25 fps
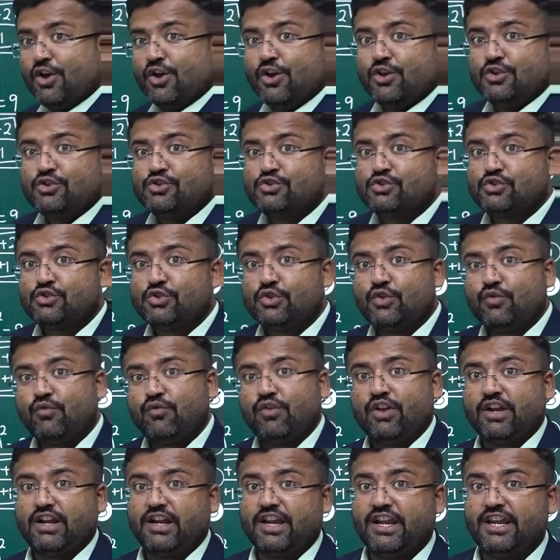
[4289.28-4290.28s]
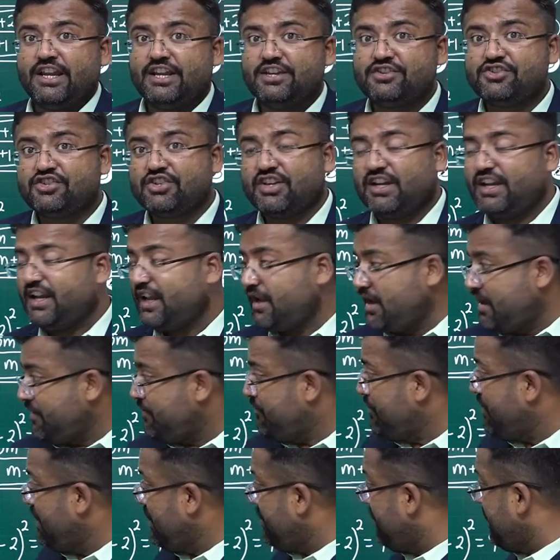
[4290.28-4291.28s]
so you were initially
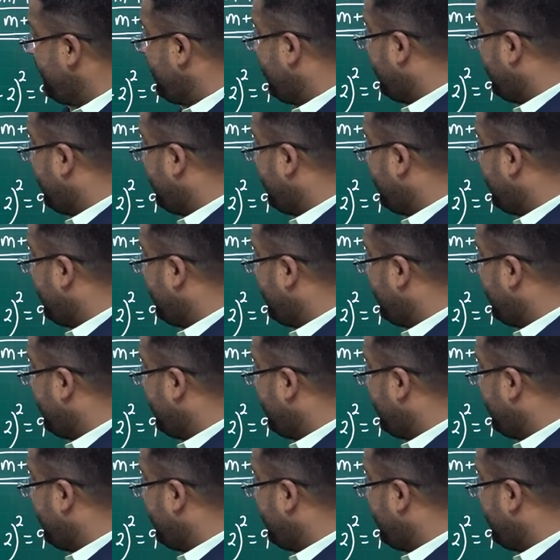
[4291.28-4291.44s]
maybe